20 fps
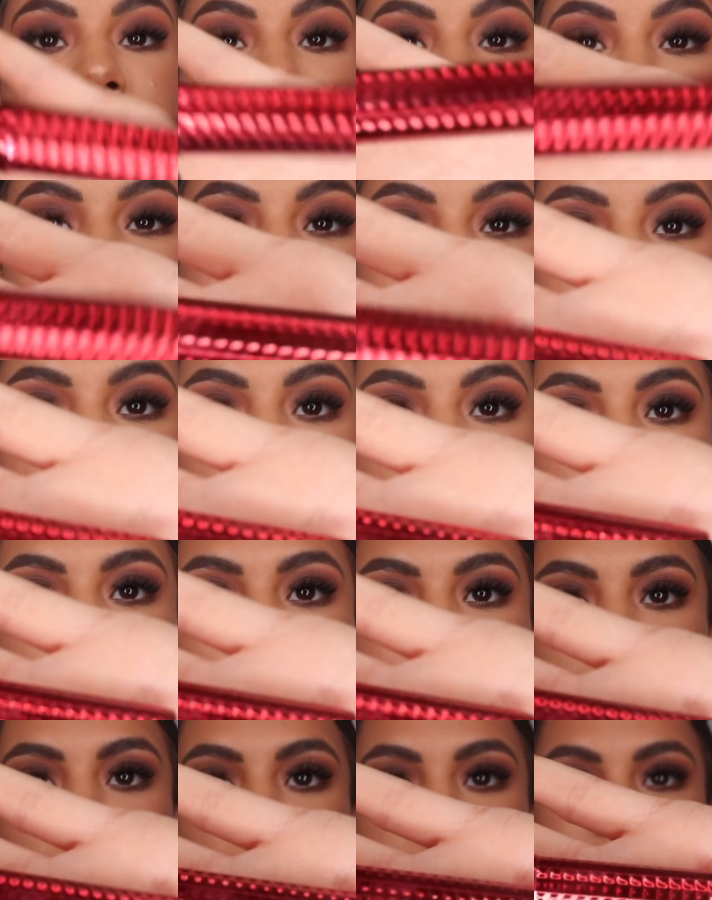and it's the
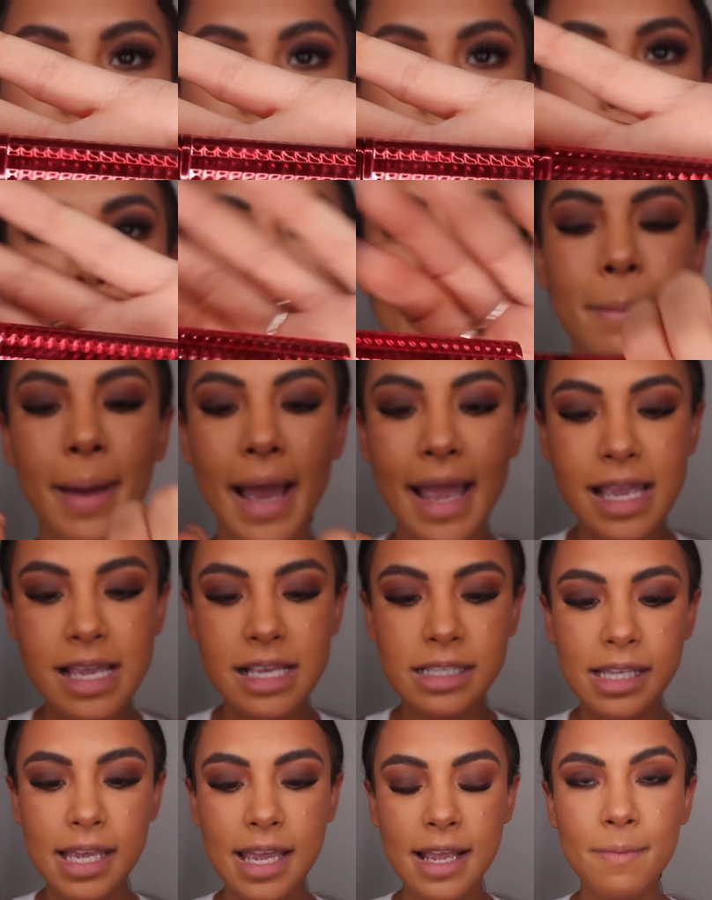most
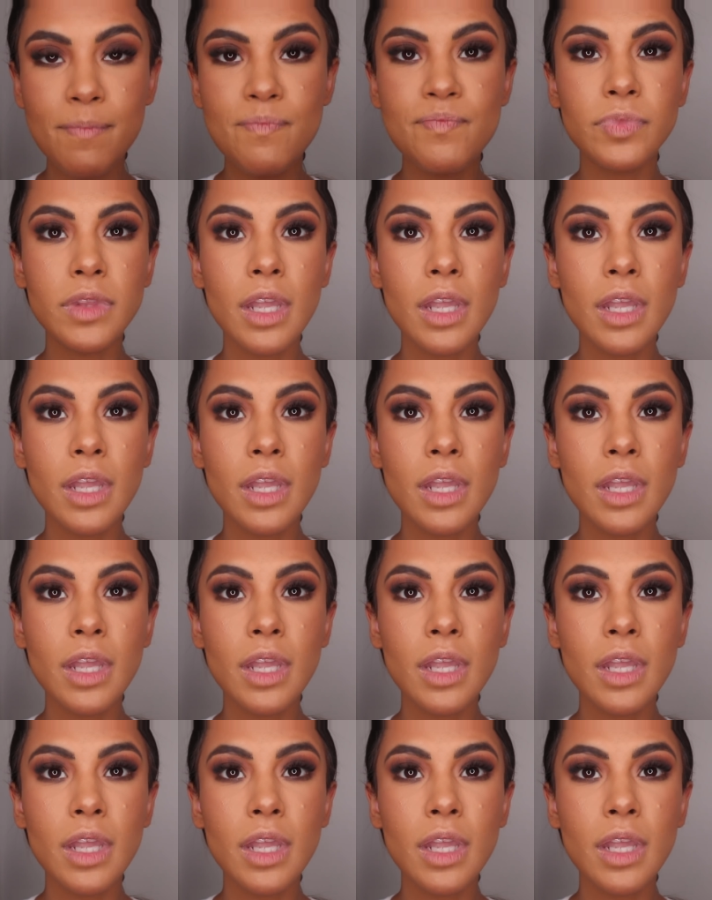amazing